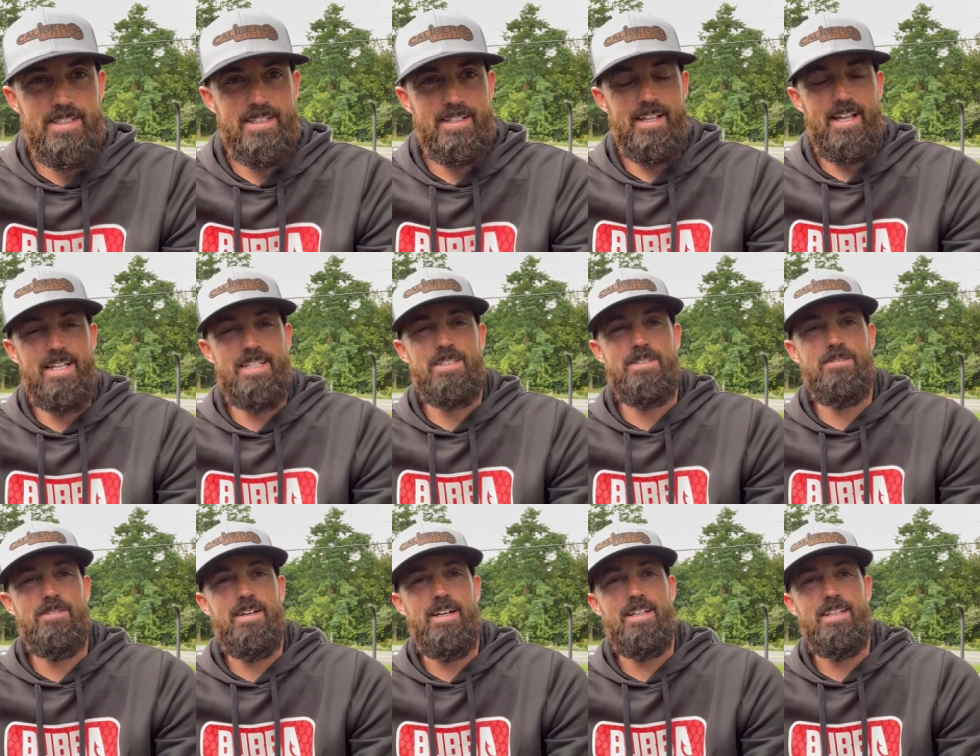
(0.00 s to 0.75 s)

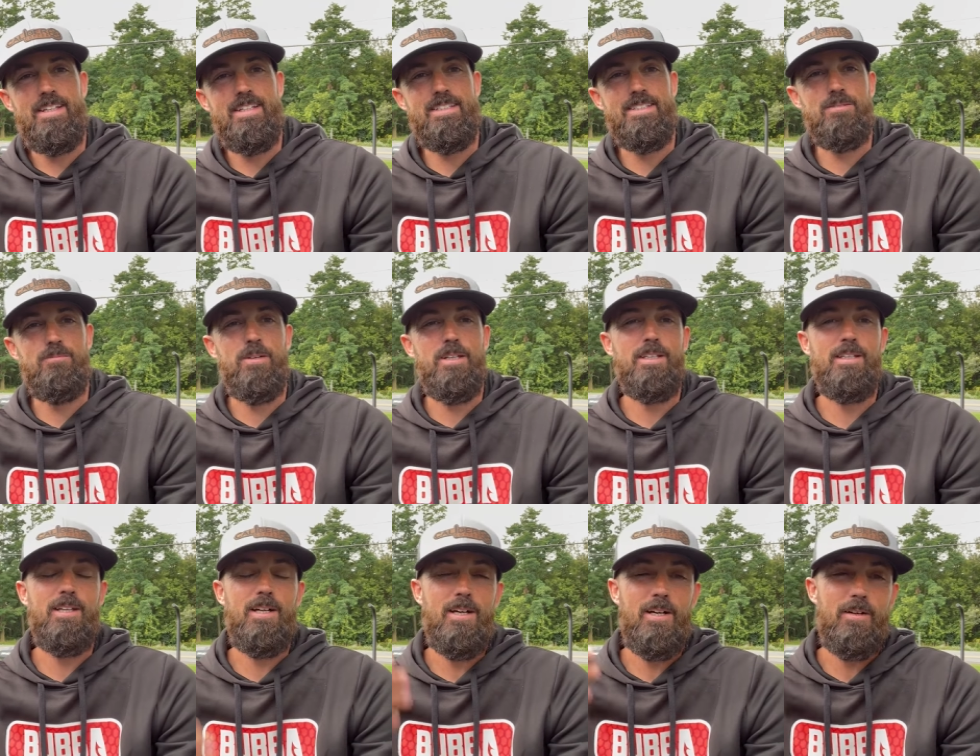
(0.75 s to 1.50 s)
Declassified. Listen, we
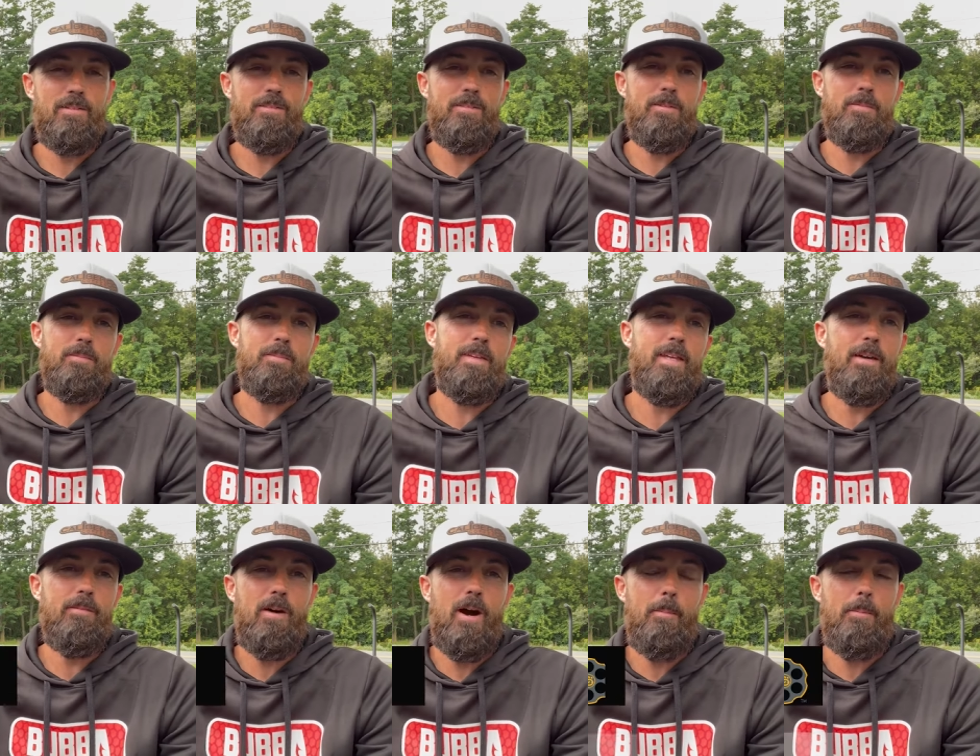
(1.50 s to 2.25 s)
love to
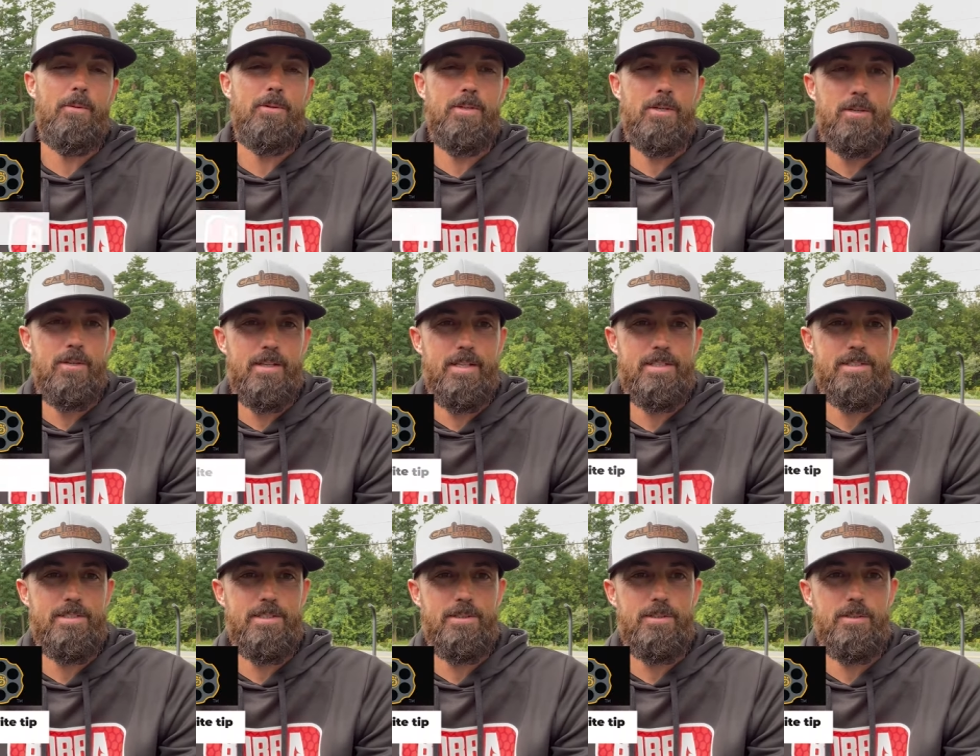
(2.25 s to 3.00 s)
give
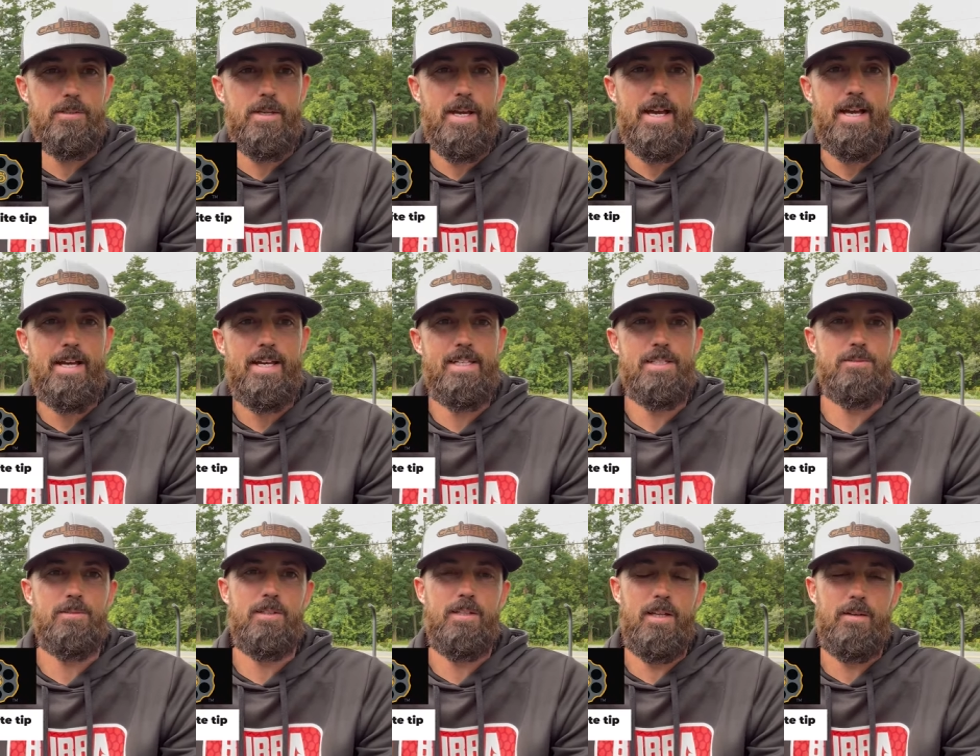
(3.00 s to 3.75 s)
opportunities to you
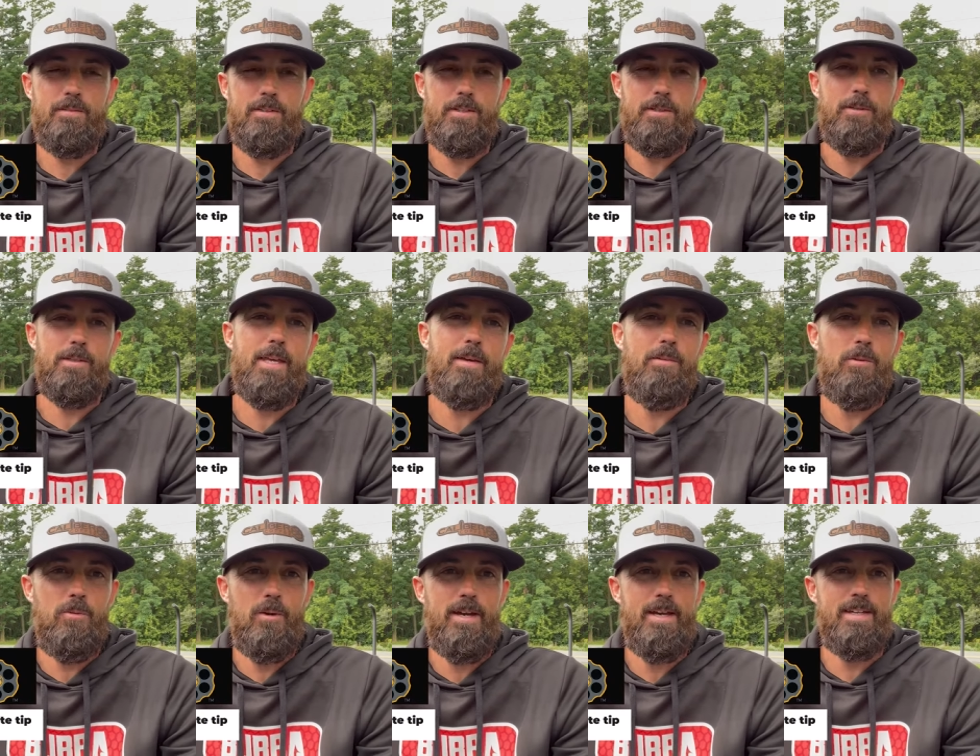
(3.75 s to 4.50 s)
guys. We love to do
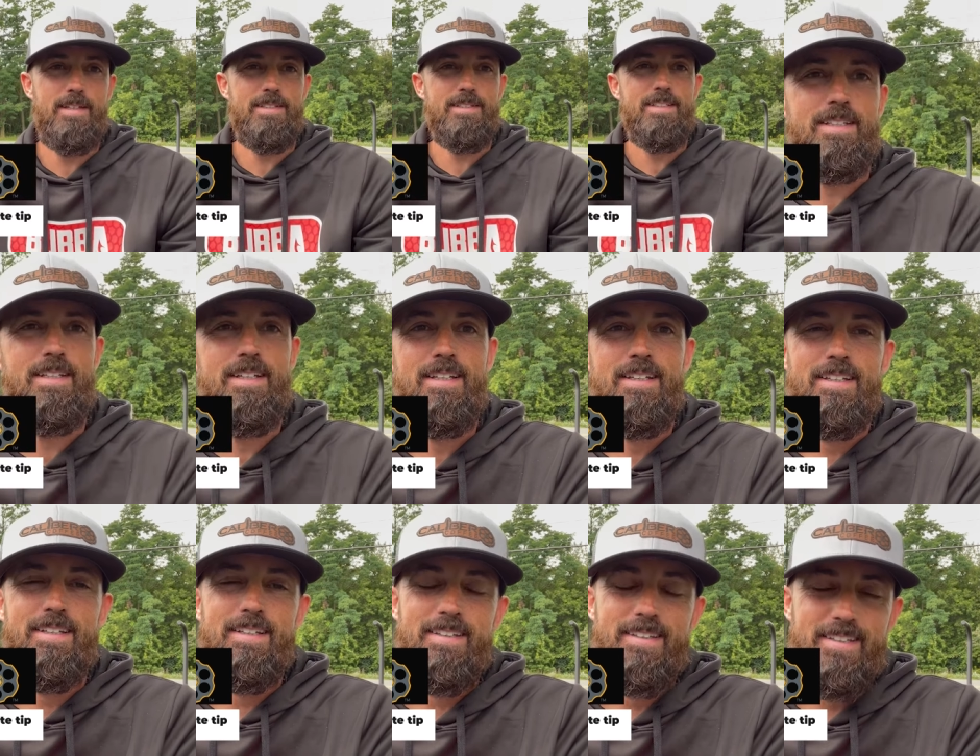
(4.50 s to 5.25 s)
giveaways.
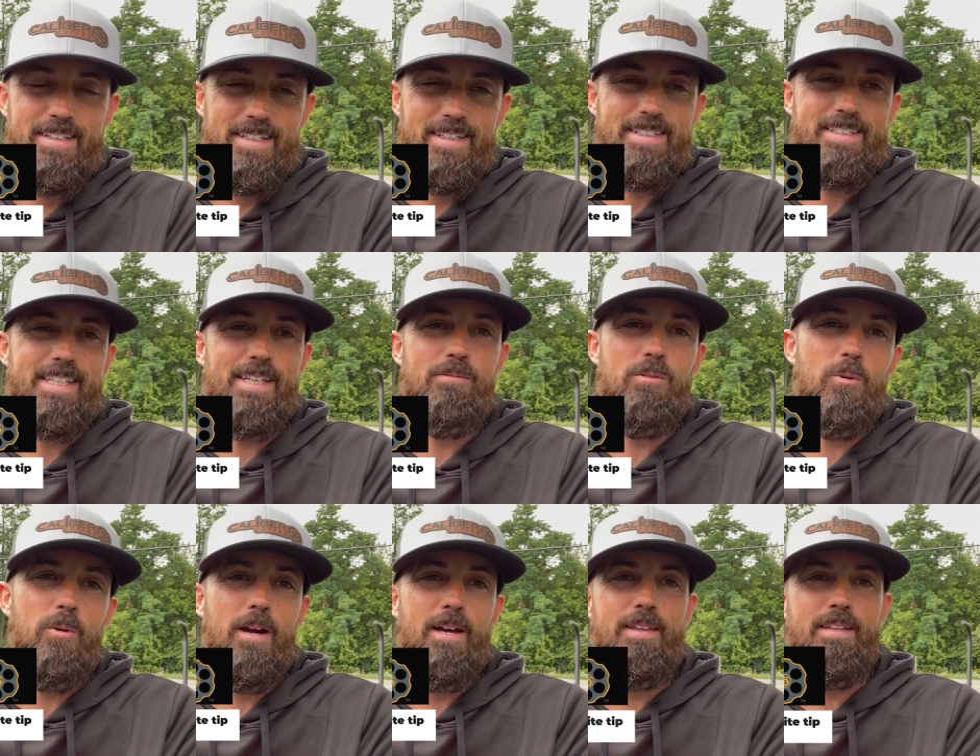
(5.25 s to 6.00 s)
This
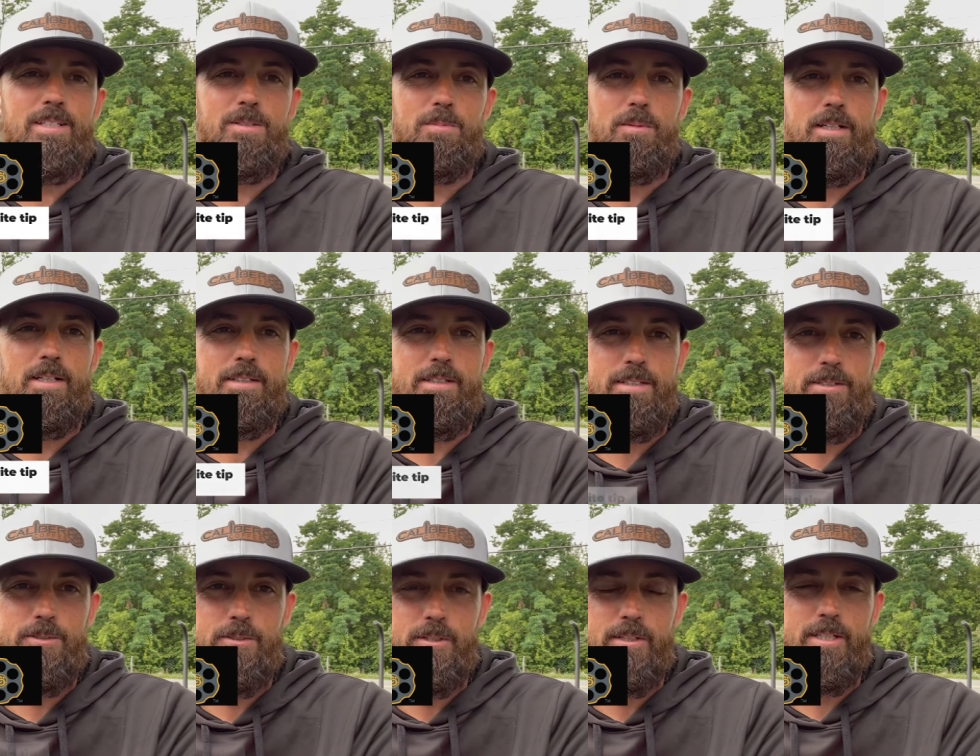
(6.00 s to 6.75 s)
giveaway this month
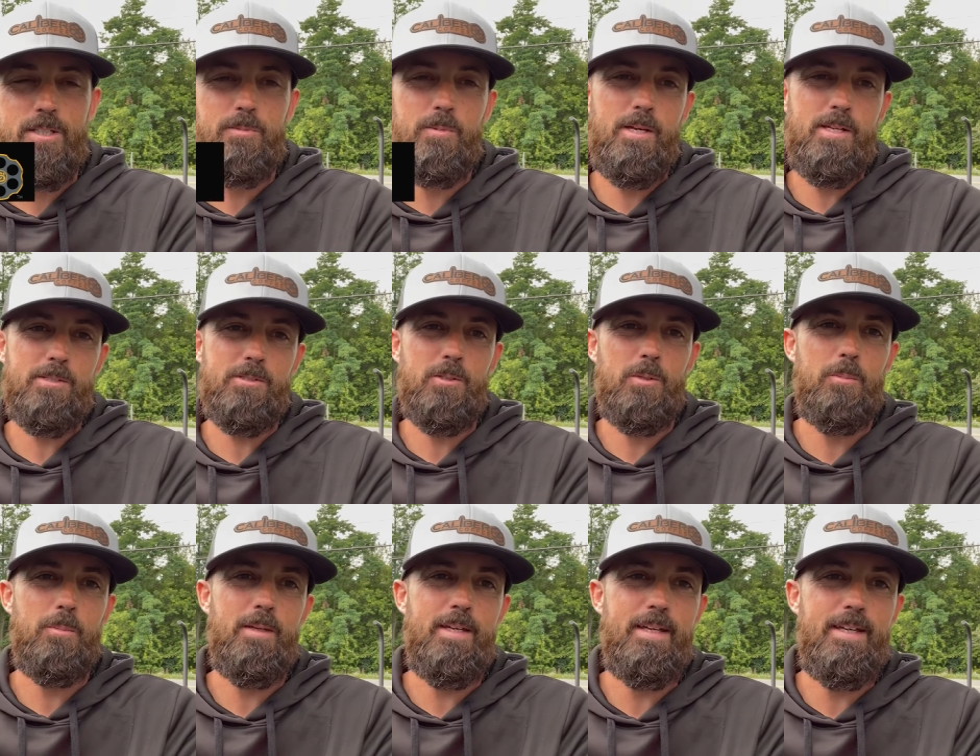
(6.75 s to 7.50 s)
is really special
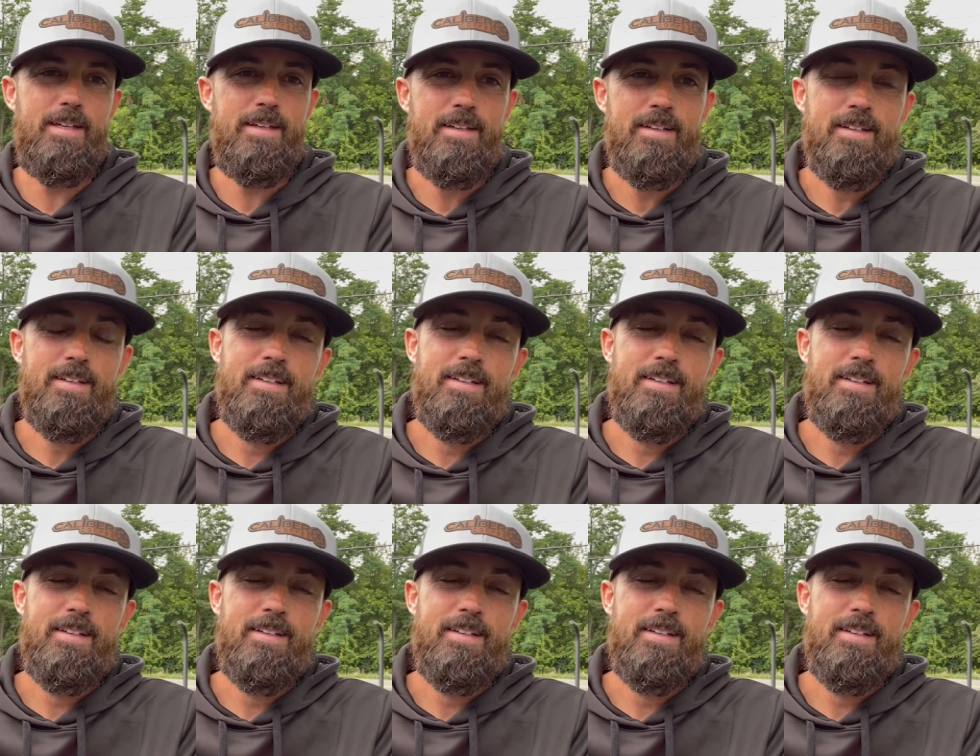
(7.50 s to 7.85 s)
to me.